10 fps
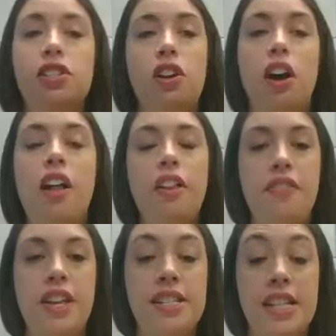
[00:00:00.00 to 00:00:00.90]
to all of
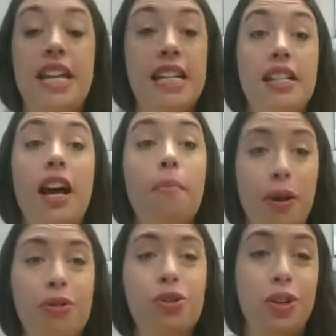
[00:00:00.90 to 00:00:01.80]
this is
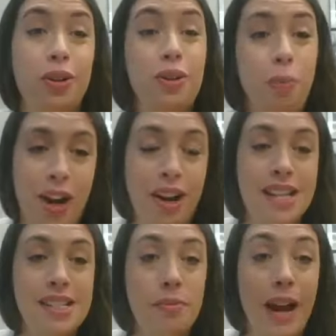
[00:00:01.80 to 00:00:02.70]
emotional
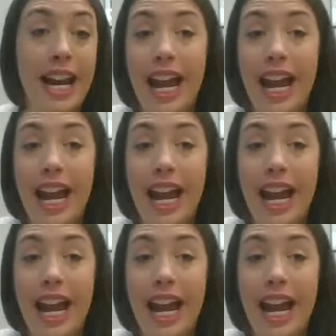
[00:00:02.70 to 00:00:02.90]
awareness, right?